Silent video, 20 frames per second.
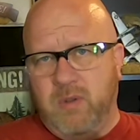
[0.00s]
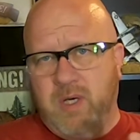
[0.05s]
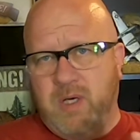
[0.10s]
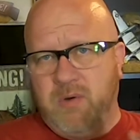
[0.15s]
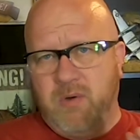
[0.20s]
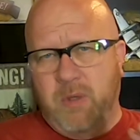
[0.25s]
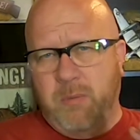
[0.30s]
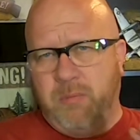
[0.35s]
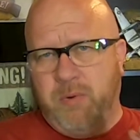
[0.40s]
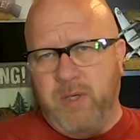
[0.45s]
I
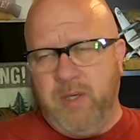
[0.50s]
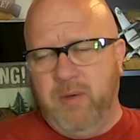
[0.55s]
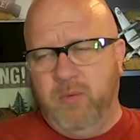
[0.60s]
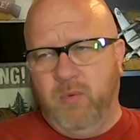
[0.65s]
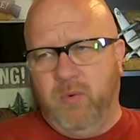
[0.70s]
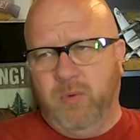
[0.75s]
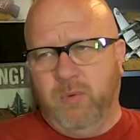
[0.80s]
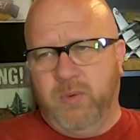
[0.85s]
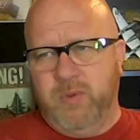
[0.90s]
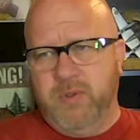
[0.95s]
grew up playing
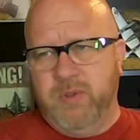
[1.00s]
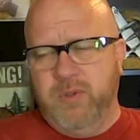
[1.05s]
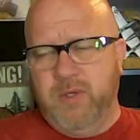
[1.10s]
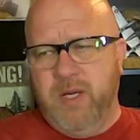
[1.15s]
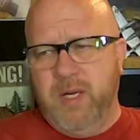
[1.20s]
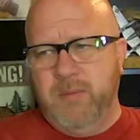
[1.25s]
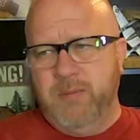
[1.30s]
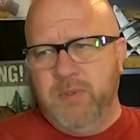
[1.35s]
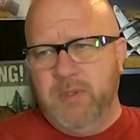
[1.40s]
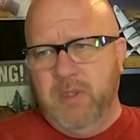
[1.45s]
World War II
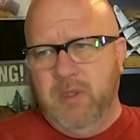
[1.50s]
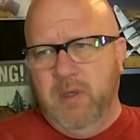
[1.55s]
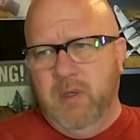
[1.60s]
games,